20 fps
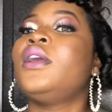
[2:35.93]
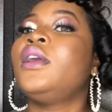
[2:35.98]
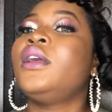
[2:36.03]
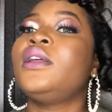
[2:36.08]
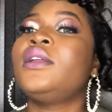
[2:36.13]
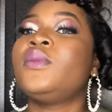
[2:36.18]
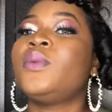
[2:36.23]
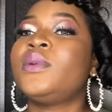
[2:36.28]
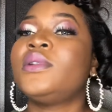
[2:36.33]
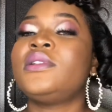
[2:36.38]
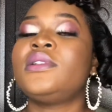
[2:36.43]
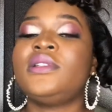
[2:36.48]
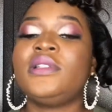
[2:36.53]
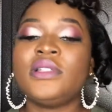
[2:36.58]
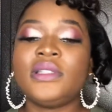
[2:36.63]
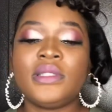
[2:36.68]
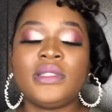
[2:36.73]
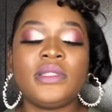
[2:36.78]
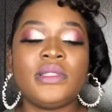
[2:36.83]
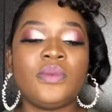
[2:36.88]
it was
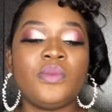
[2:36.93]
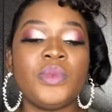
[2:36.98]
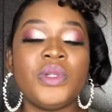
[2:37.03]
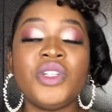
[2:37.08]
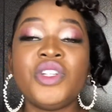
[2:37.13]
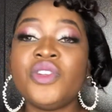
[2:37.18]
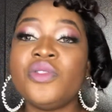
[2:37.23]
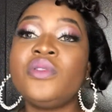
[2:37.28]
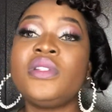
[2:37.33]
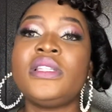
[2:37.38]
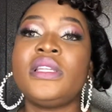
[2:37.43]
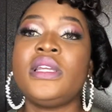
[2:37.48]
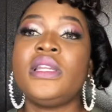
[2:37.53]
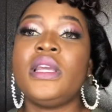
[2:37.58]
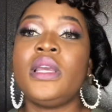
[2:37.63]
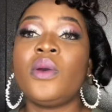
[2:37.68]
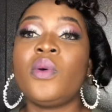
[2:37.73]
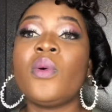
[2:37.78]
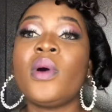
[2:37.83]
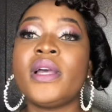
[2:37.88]
just reducing
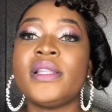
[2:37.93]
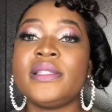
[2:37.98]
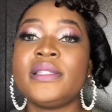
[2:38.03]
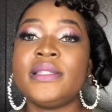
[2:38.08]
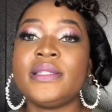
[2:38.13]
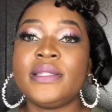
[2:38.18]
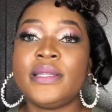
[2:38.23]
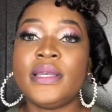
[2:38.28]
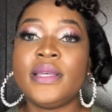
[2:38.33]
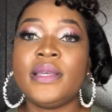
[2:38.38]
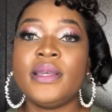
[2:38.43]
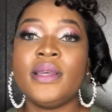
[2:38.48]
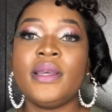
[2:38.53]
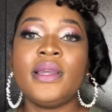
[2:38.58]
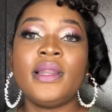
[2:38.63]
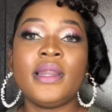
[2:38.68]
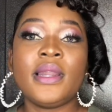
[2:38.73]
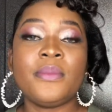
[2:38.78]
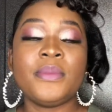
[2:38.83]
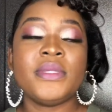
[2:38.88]
in quantity
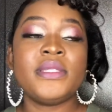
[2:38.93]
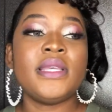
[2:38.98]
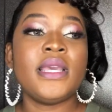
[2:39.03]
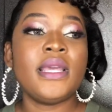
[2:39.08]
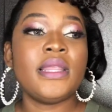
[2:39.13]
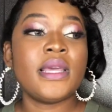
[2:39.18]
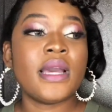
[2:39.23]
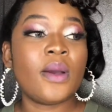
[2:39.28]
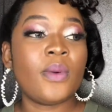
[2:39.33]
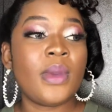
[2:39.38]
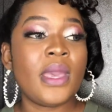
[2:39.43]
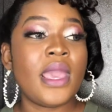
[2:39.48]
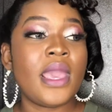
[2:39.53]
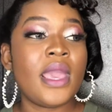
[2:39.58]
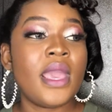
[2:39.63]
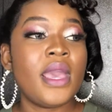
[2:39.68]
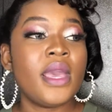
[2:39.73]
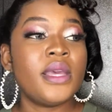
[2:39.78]
let me say it that way